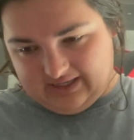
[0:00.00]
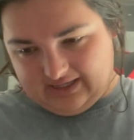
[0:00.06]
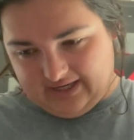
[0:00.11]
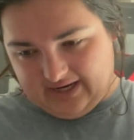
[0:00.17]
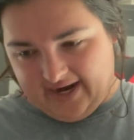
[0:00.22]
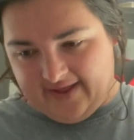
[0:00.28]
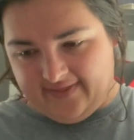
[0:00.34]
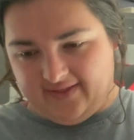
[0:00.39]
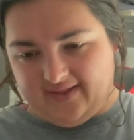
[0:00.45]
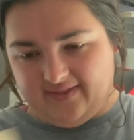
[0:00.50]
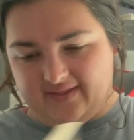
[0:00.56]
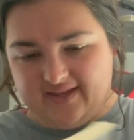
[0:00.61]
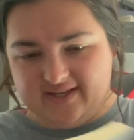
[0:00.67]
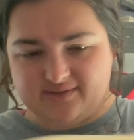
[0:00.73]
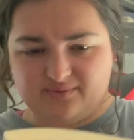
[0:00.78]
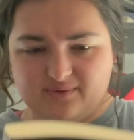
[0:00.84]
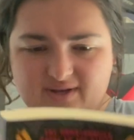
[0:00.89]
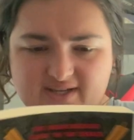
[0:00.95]
And then
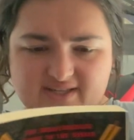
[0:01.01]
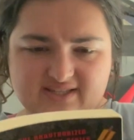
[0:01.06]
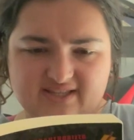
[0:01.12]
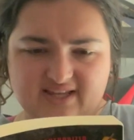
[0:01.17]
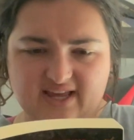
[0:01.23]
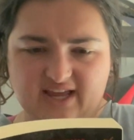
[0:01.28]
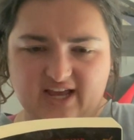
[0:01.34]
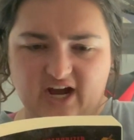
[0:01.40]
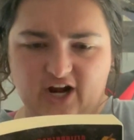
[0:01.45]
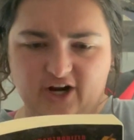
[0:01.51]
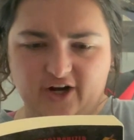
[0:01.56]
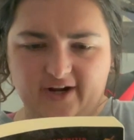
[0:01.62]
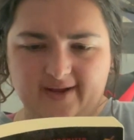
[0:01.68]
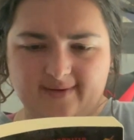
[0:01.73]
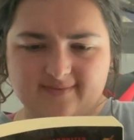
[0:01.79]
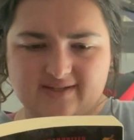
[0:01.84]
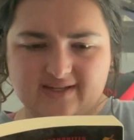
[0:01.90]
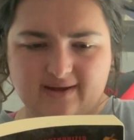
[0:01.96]
this was the Hunger
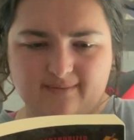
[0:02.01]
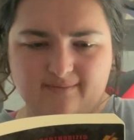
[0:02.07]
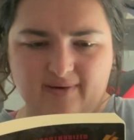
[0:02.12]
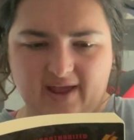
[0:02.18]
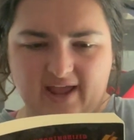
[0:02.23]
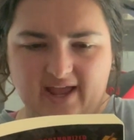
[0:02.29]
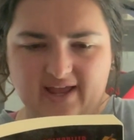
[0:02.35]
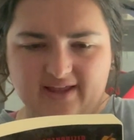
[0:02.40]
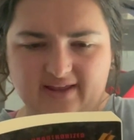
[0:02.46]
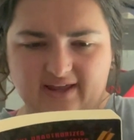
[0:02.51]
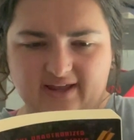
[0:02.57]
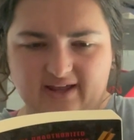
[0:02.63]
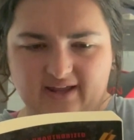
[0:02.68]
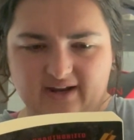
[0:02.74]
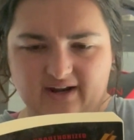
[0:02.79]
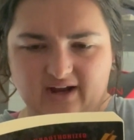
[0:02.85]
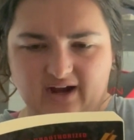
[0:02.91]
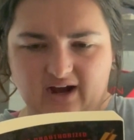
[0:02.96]
Games
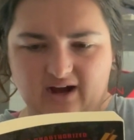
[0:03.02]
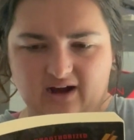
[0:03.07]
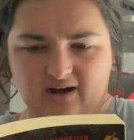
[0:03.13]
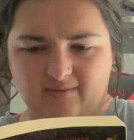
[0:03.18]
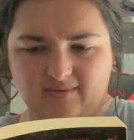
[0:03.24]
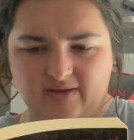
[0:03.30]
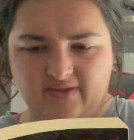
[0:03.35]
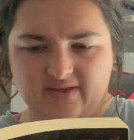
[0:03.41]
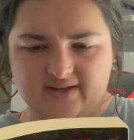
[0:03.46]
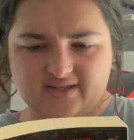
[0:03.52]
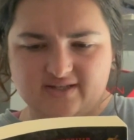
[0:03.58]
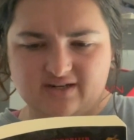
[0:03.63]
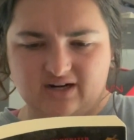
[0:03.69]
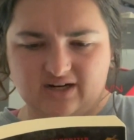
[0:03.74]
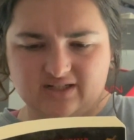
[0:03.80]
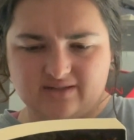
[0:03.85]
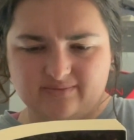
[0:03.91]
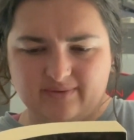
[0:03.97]
companion, and this
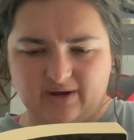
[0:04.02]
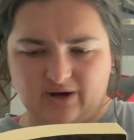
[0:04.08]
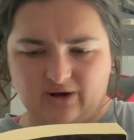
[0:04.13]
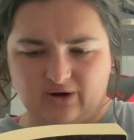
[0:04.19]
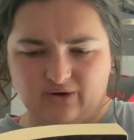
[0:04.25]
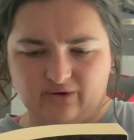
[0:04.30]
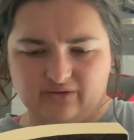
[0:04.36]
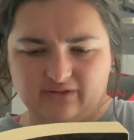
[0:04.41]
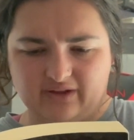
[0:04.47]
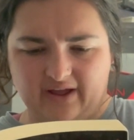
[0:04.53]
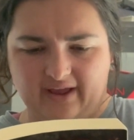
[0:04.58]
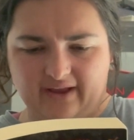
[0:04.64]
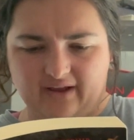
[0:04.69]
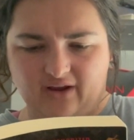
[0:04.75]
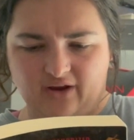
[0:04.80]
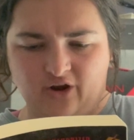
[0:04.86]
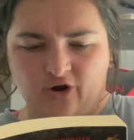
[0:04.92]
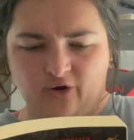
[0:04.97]
talked about
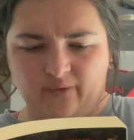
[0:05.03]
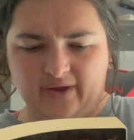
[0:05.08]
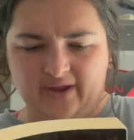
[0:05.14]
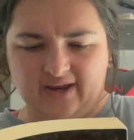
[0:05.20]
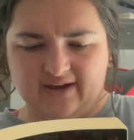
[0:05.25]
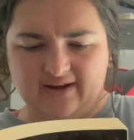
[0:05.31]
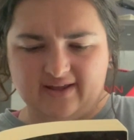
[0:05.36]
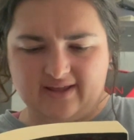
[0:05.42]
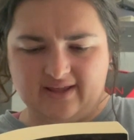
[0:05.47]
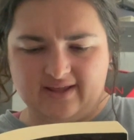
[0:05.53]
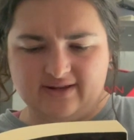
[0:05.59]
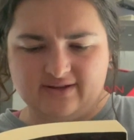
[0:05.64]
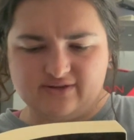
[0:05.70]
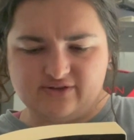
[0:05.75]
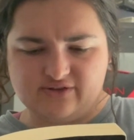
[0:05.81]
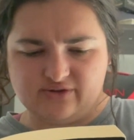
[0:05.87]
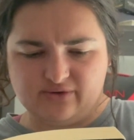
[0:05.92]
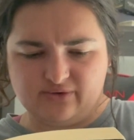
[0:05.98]
going
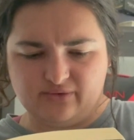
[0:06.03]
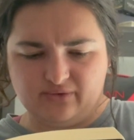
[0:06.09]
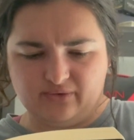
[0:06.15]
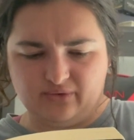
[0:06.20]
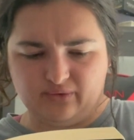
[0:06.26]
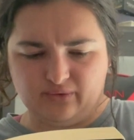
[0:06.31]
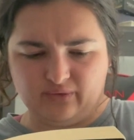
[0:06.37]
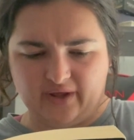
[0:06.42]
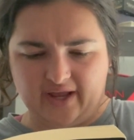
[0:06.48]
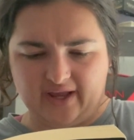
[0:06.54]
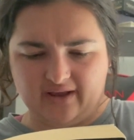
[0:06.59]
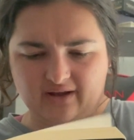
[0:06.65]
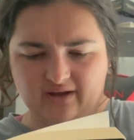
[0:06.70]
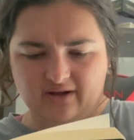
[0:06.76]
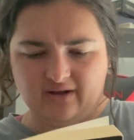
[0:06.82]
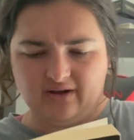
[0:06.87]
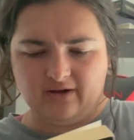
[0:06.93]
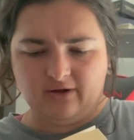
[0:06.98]
into
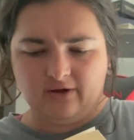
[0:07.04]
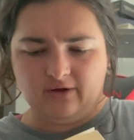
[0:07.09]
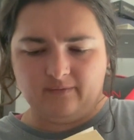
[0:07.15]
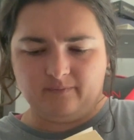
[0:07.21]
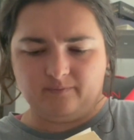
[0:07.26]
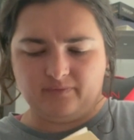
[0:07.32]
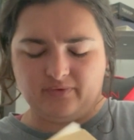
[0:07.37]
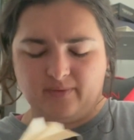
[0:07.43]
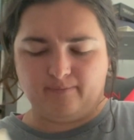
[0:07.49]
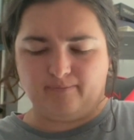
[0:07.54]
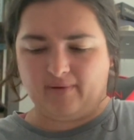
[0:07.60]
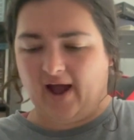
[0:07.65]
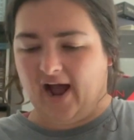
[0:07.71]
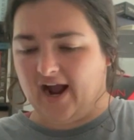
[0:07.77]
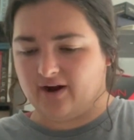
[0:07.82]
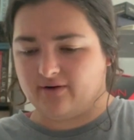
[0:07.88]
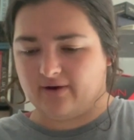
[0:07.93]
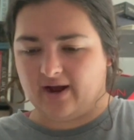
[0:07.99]
the
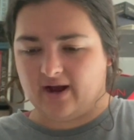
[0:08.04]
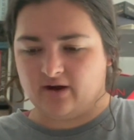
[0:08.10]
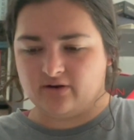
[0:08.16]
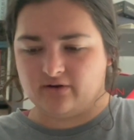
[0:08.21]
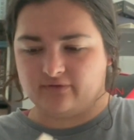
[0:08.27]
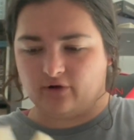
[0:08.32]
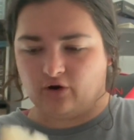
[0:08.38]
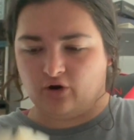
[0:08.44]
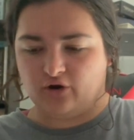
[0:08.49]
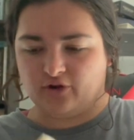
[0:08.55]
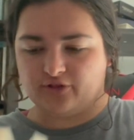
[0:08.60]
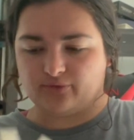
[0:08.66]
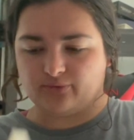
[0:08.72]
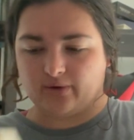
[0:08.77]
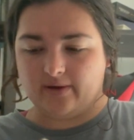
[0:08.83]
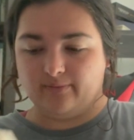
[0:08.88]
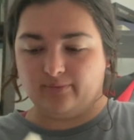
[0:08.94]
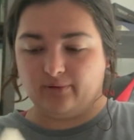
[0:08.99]
background of all
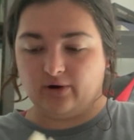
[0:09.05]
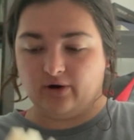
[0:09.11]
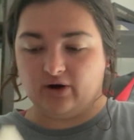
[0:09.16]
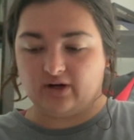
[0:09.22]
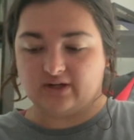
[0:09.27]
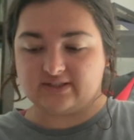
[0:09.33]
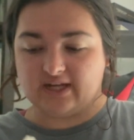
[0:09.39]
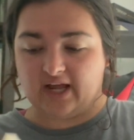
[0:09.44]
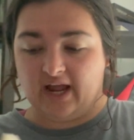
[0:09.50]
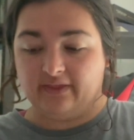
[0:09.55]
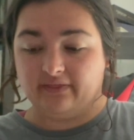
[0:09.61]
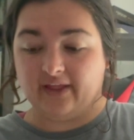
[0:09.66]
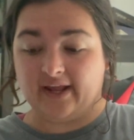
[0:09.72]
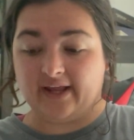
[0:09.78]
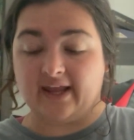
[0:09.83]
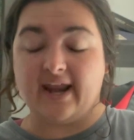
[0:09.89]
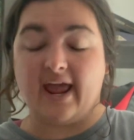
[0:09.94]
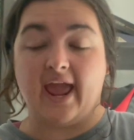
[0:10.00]
three books and
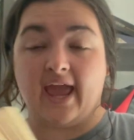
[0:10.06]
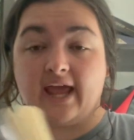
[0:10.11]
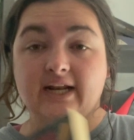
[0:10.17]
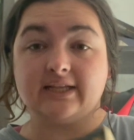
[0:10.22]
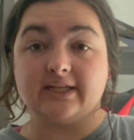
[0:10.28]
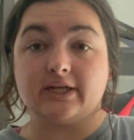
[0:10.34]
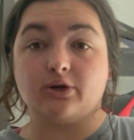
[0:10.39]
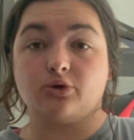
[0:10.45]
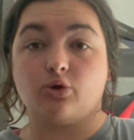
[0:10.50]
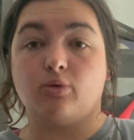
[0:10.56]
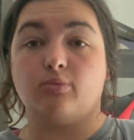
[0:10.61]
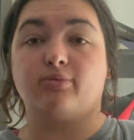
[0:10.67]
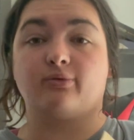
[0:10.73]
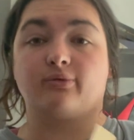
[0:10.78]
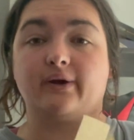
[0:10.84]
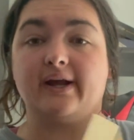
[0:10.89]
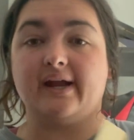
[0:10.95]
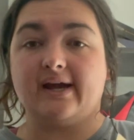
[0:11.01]
an analytical
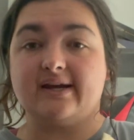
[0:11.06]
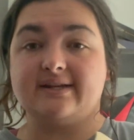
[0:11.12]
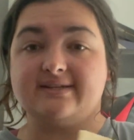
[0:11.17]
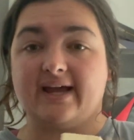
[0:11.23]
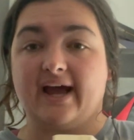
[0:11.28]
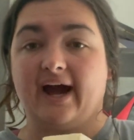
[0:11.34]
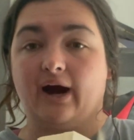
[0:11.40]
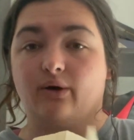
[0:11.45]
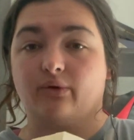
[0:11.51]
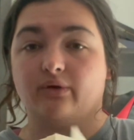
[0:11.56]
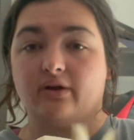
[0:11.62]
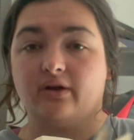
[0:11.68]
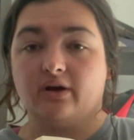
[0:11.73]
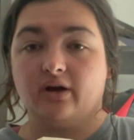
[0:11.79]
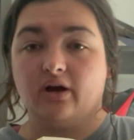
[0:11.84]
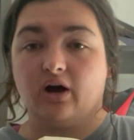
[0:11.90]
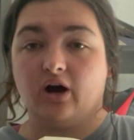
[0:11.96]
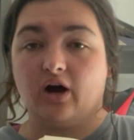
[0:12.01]
breakdown
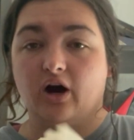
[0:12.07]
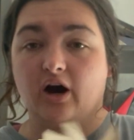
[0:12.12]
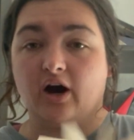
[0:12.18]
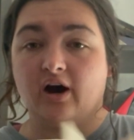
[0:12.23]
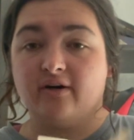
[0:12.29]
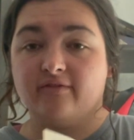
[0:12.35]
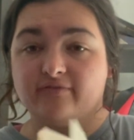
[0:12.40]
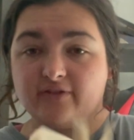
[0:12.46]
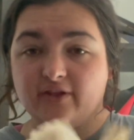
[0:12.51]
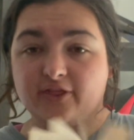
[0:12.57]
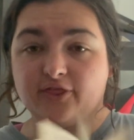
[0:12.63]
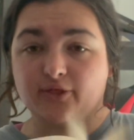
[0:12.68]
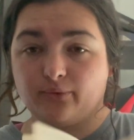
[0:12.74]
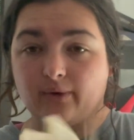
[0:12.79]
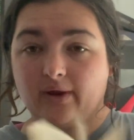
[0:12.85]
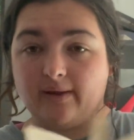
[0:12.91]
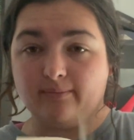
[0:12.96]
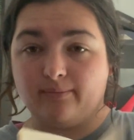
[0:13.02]
of the
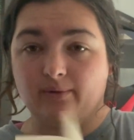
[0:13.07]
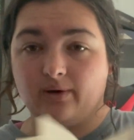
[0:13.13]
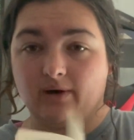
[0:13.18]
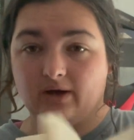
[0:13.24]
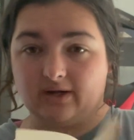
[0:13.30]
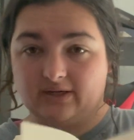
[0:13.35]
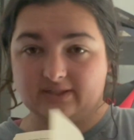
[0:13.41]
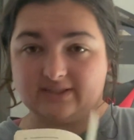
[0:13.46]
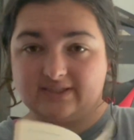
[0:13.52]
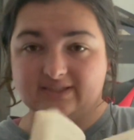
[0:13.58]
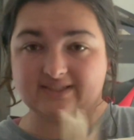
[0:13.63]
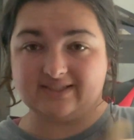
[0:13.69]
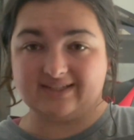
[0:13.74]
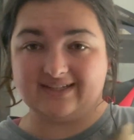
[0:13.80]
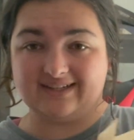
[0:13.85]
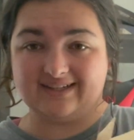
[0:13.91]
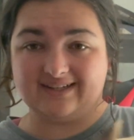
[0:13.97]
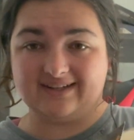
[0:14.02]
three books
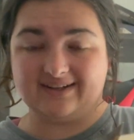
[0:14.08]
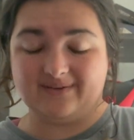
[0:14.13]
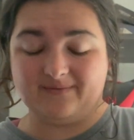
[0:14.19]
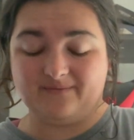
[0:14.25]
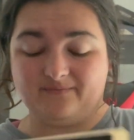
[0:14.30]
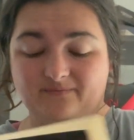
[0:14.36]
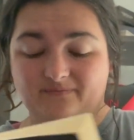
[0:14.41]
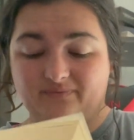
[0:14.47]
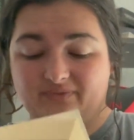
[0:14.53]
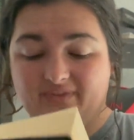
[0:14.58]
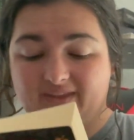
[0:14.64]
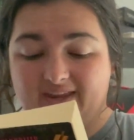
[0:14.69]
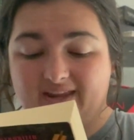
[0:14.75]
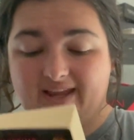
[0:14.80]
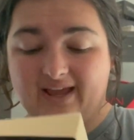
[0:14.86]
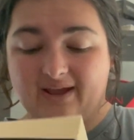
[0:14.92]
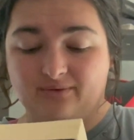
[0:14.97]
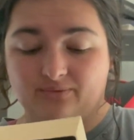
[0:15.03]

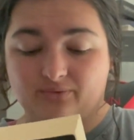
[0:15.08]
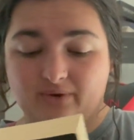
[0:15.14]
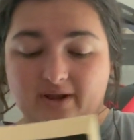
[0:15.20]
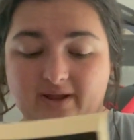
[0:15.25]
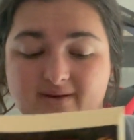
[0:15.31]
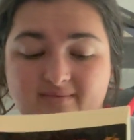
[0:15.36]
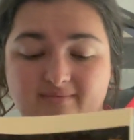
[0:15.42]
written